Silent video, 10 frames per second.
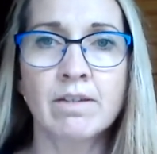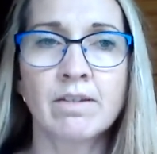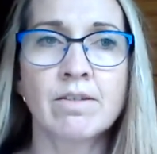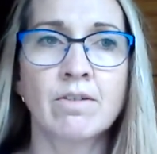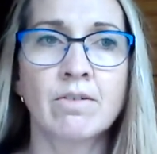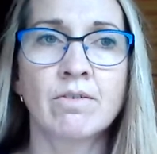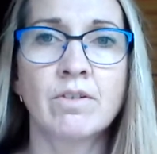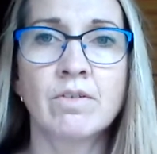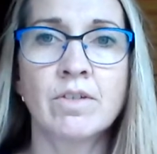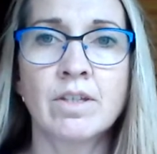So
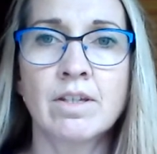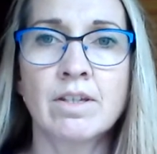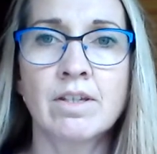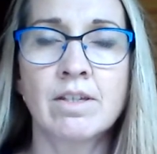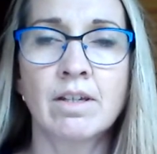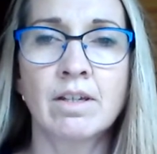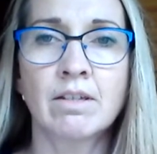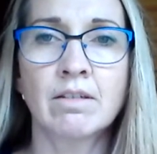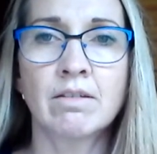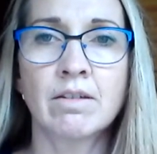you did this
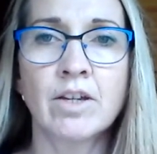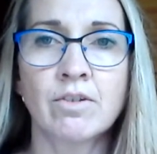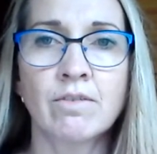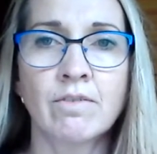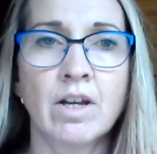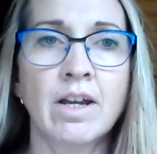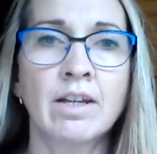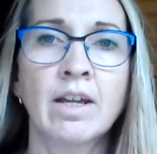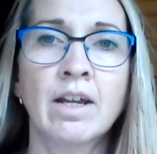in Nature of Light,